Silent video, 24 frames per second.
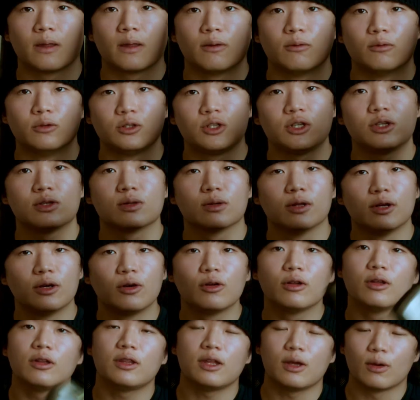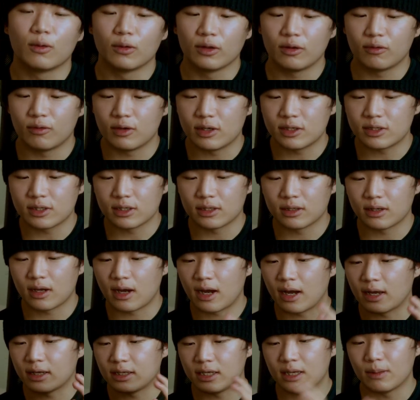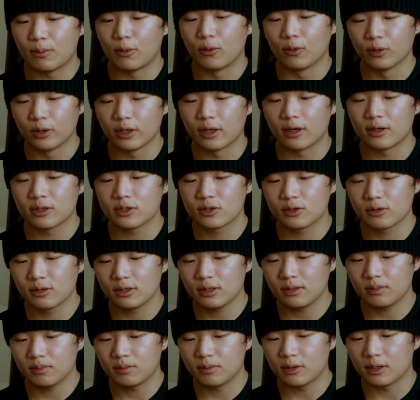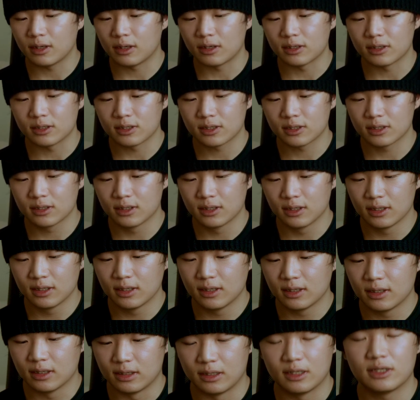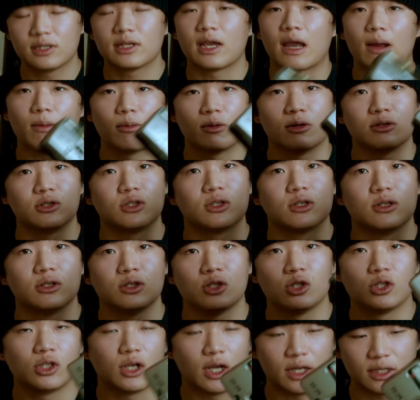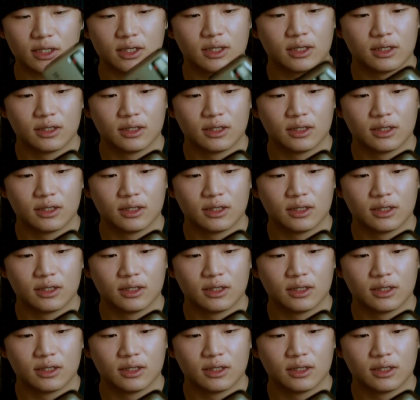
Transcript: which is literally the only reason I keep holding on to it, because this camera is shit.